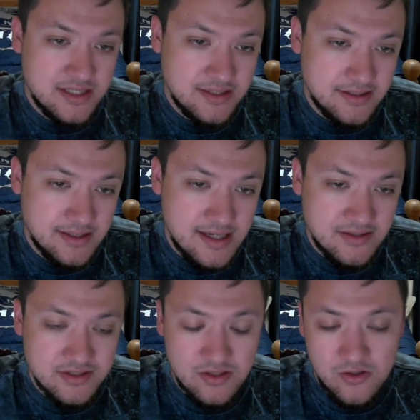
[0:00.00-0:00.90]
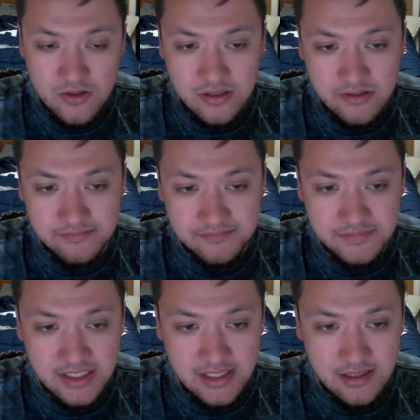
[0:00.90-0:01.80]
it down in the corner,
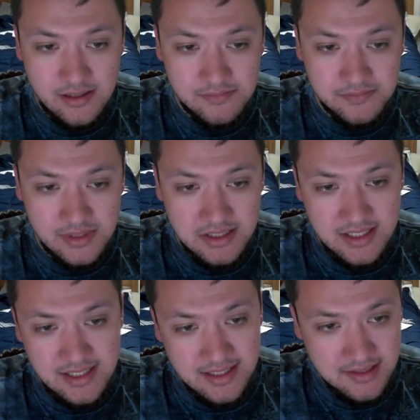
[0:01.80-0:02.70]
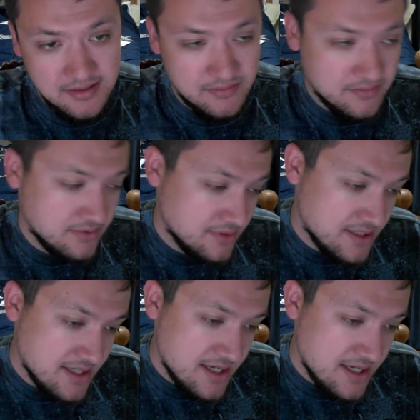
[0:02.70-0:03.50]
and